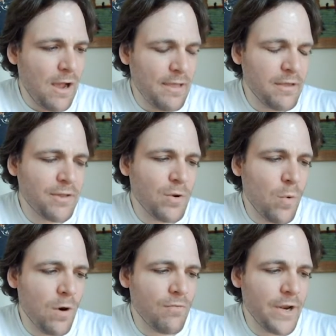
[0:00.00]
think the
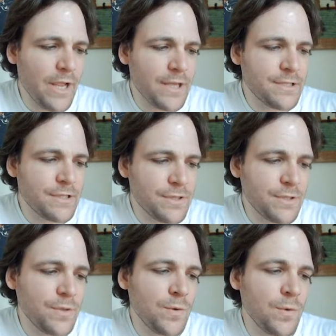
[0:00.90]
core of it is
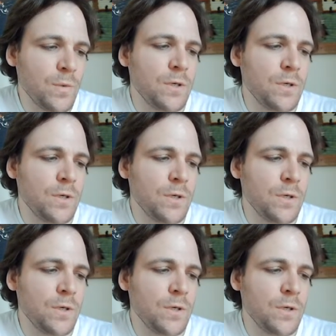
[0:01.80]
to